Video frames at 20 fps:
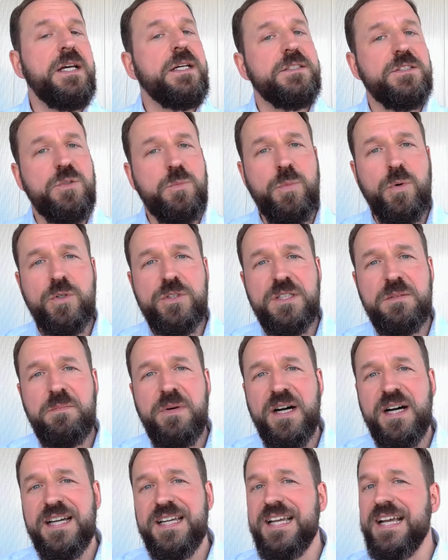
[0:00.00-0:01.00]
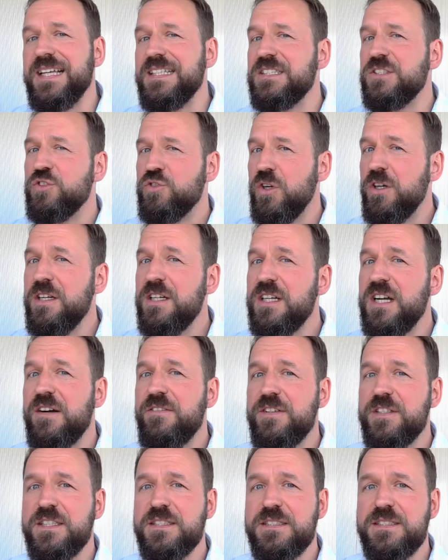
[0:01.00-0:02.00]
supported by a strong
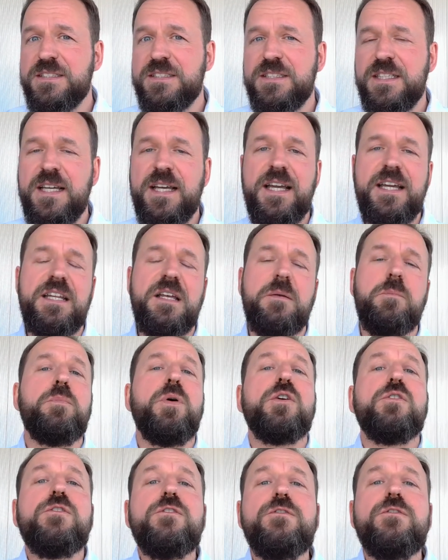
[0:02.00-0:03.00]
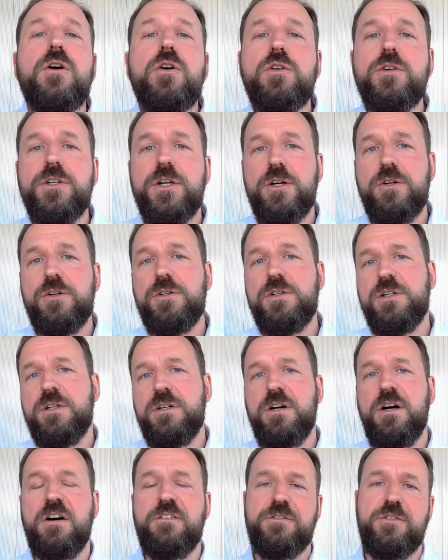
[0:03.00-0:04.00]
governance in a portfolio
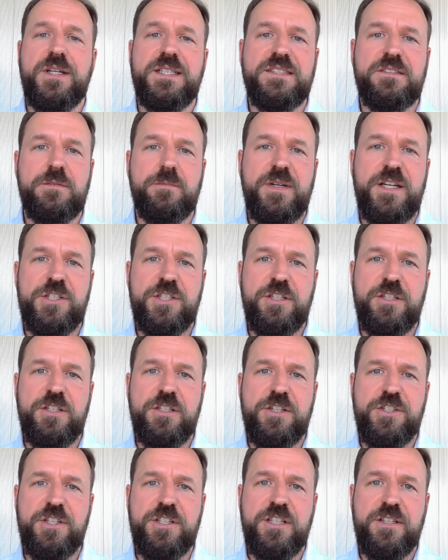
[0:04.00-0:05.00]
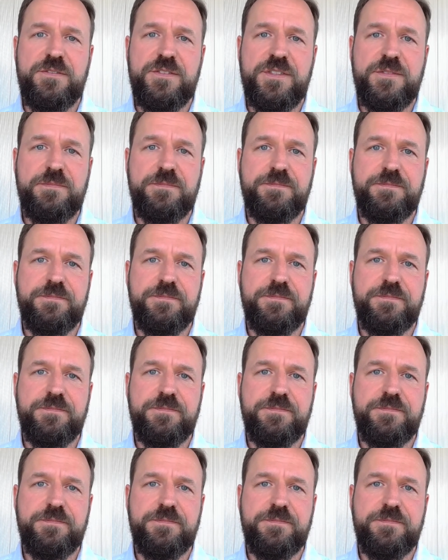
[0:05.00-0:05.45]
of transformation initiatives.